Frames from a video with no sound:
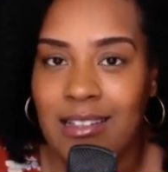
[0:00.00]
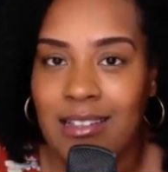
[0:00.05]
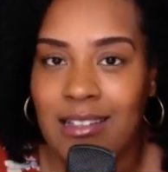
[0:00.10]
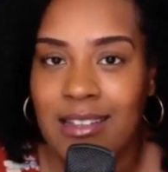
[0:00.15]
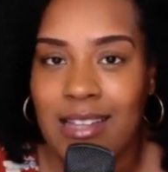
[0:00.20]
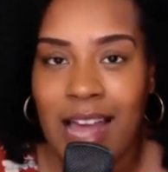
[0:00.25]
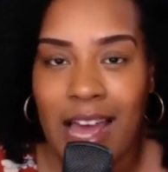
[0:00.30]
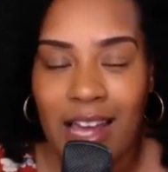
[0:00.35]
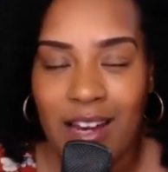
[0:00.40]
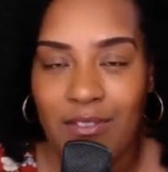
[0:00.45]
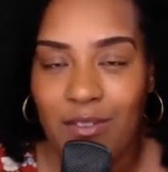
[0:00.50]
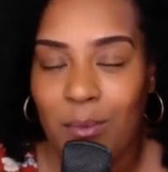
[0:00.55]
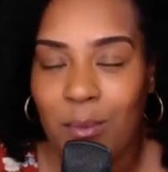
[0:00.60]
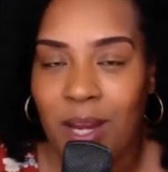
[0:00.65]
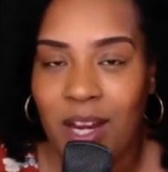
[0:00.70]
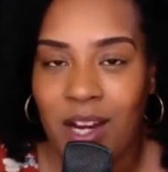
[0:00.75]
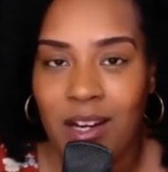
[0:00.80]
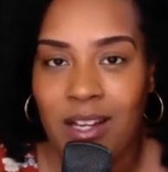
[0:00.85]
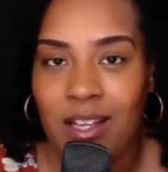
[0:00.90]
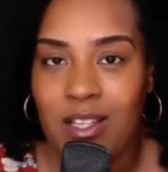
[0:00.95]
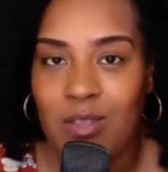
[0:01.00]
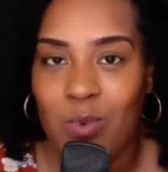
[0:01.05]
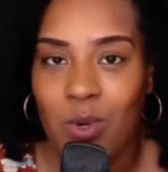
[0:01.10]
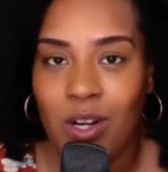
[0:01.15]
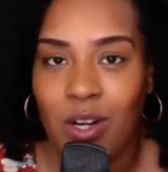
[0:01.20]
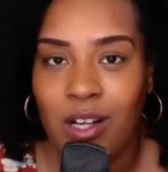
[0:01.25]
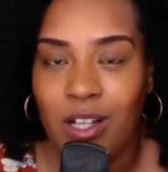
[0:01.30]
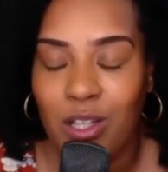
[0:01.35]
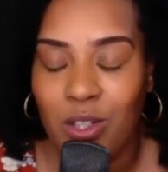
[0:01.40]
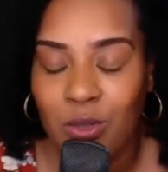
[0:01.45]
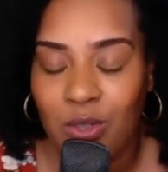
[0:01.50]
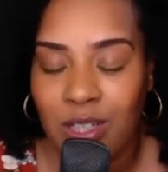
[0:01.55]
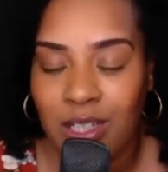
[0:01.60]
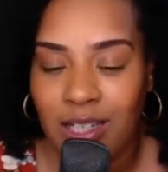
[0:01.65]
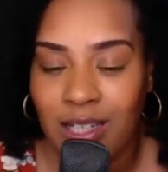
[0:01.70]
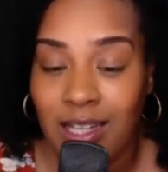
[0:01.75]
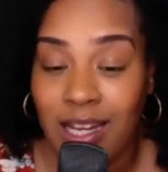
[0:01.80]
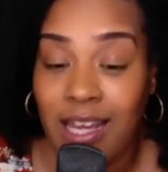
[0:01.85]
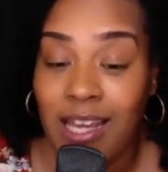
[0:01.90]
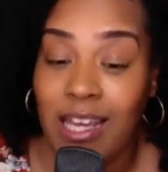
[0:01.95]
Native Americans were included
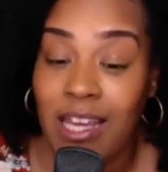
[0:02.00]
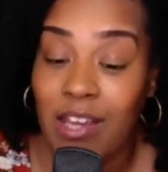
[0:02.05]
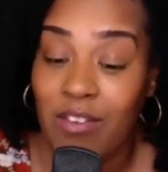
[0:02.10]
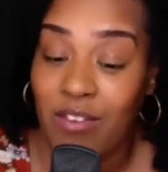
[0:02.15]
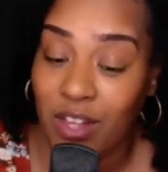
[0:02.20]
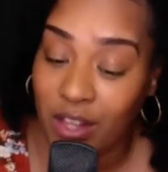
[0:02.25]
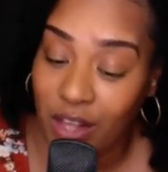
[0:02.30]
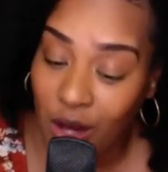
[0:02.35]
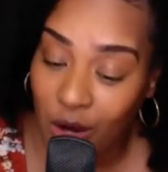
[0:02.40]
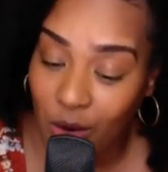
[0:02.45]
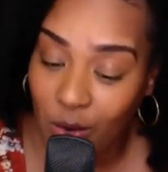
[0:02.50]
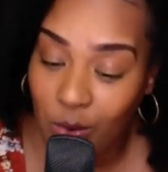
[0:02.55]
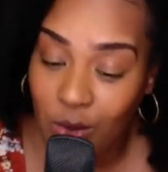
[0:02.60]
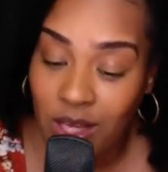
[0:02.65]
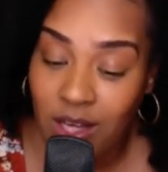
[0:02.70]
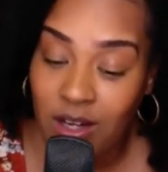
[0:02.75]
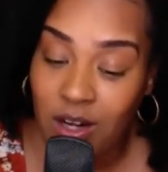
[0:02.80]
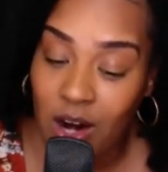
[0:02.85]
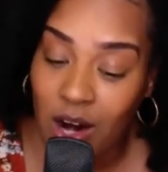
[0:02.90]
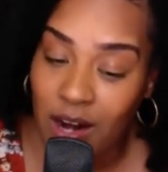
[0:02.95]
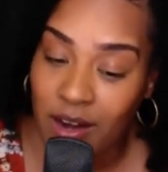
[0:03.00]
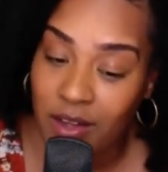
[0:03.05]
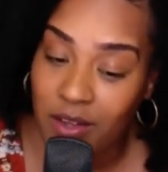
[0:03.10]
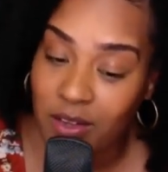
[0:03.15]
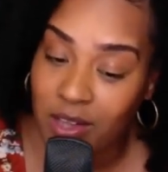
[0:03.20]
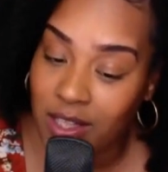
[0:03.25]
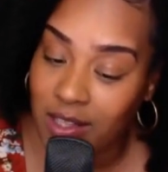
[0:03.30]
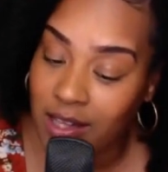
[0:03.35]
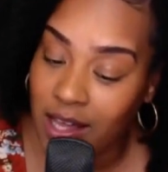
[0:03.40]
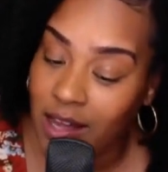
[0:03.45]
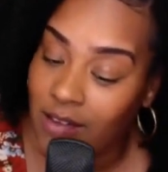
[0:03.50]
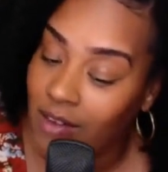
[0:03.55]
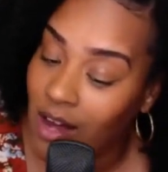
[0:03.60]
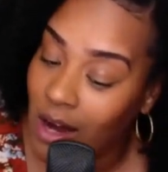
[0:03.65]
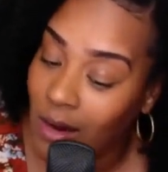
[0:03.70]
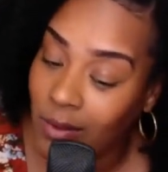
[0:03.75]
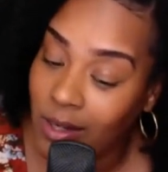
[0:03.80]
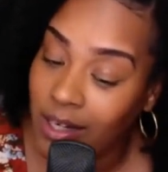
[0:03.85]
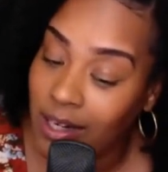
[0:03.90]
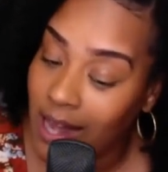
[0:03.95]
in it, even though we could argue that they've
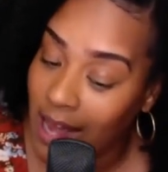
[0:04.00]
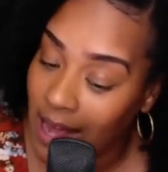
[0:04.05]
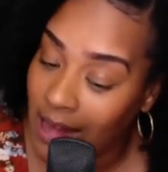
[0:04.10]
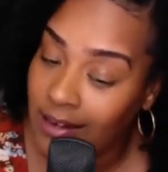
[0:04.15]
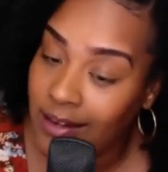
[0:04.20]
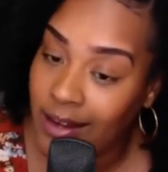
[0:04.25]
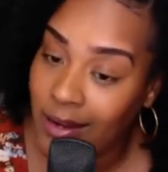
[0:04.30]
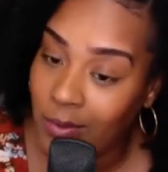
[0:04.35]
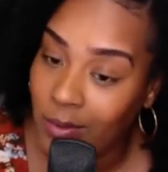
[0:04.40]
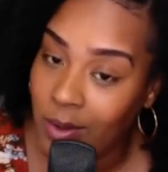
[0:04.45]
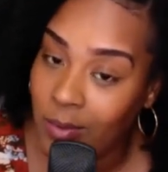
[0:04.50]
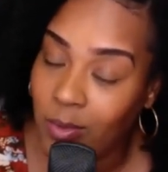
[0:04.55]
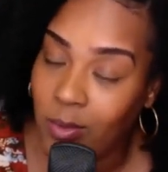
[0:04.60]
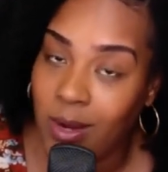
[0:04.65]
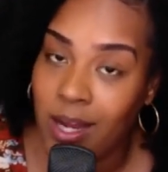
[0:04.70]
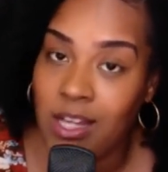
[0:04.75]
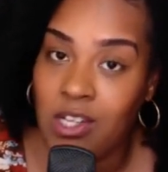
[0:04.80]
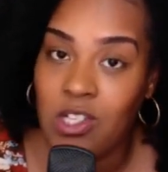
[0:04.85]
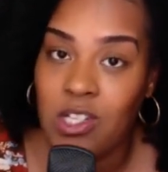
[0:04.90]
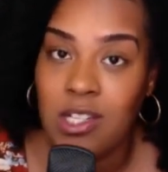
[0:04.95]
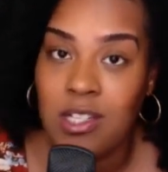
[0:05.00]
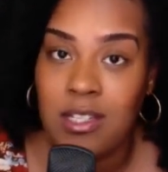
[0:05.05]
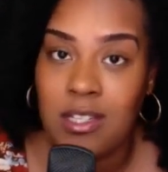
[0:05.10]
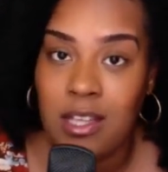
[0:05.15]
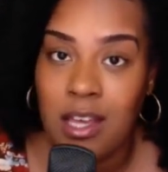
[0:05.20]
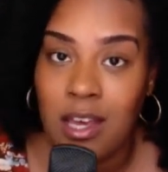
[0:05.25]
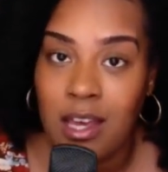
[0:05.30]
already gotten their reparations.